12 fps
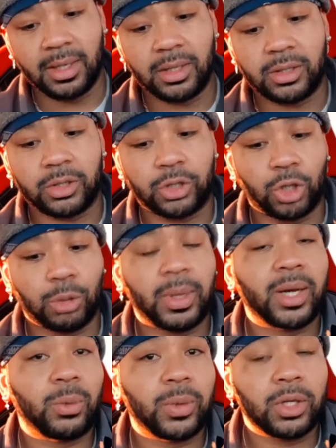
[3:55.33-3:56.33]
The
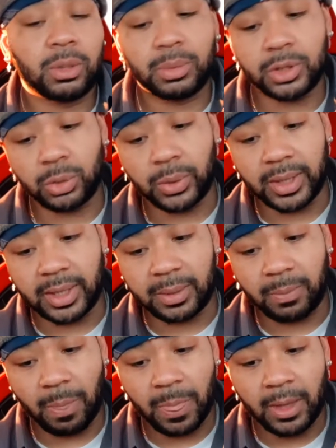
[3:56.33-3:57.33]
turbine wheel
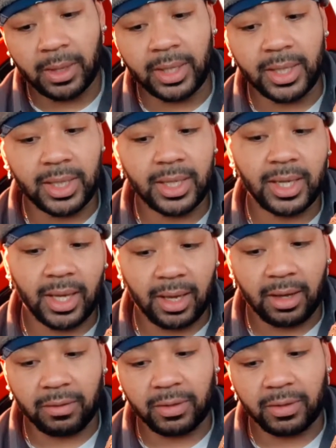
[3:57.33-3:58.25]
between E and F,